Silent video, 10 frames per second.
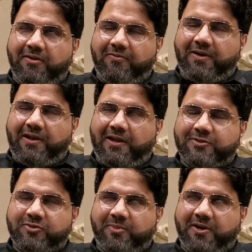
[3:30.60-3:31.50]
of Allah
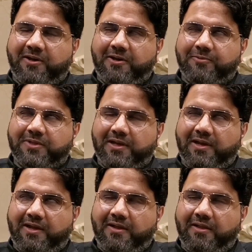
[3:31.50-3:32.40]
subhanahu wa
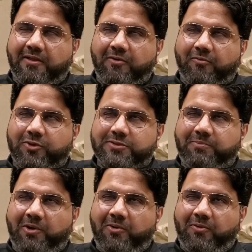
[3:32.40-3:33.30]
ta'ala was
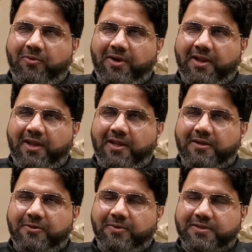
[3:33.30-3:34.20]
blown
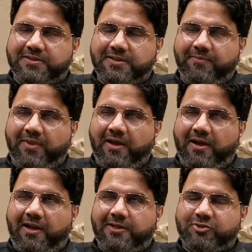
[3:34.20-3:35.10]
into us.
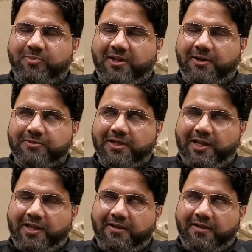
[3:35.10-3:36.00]
Allah subhanahu wa
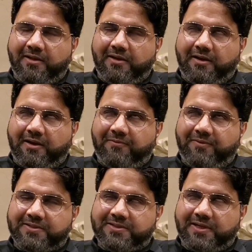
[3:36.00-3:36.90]
ta'ala
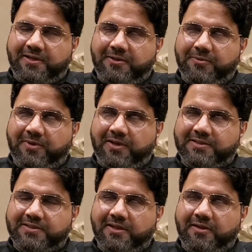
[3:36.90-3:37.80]
refers it to
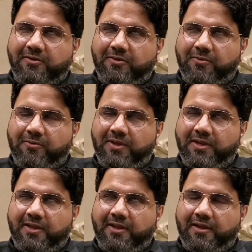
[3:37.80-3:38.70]
as
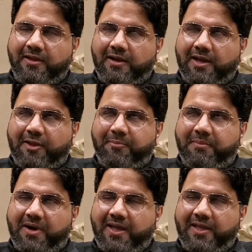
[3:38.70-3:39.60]
Ruhi, like
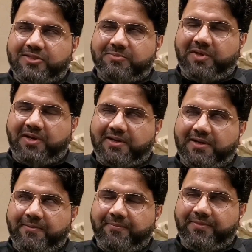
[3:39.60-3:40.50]
my spirit.